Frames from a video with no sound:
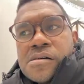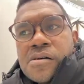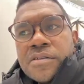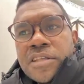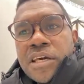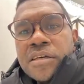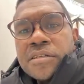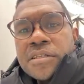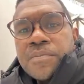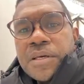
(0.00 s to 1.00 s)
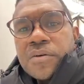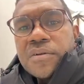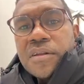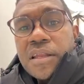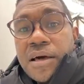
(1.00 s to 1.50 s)
There's something
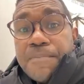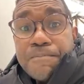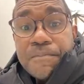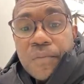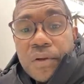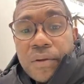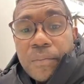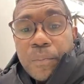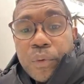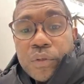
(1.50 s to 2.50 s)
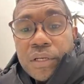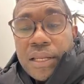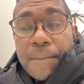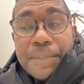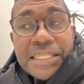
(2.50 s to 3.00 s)
called
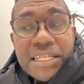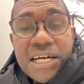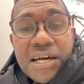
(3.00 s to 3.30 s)
lapita,